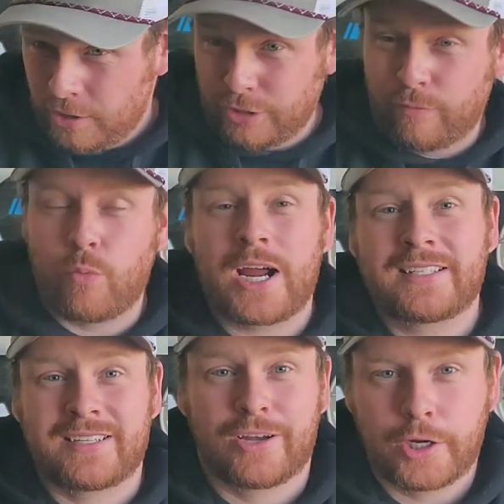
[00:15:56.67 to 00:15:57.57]
you've
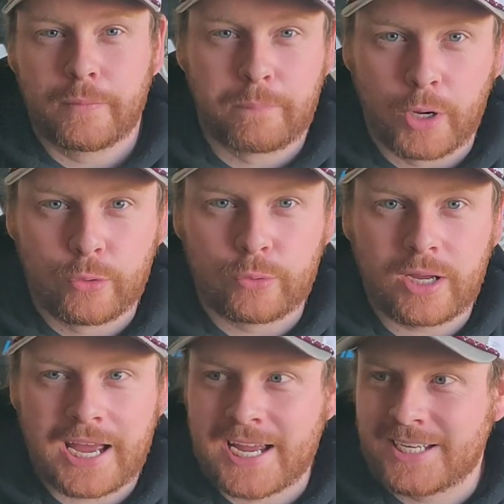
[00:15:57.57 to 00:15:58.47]
wanged it at a boat
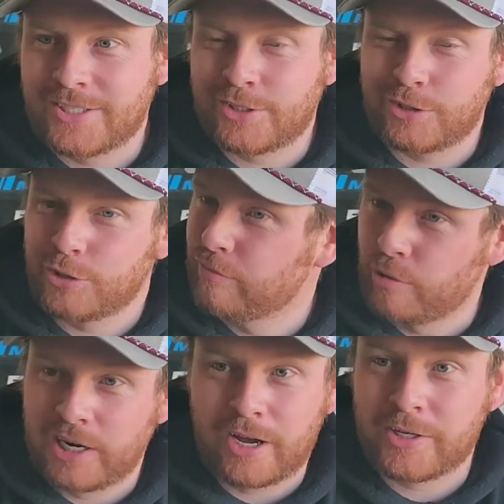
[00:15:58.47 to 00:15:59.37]
and you've
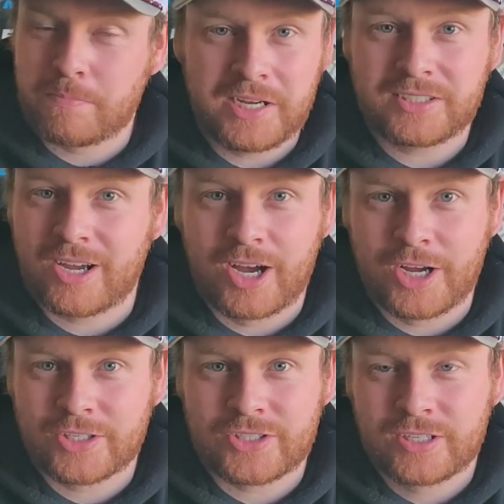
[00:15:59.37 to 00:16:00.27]
realized
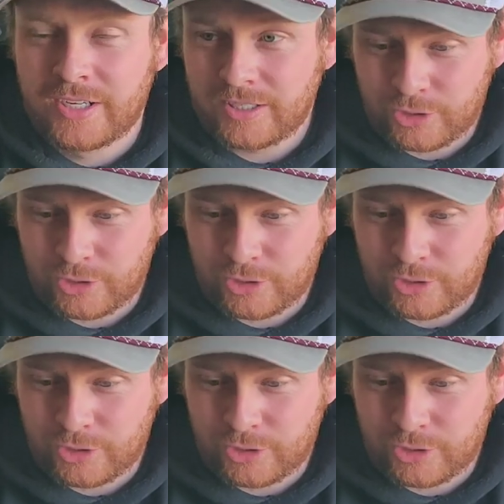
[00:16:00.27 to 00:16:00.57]
mid-cast,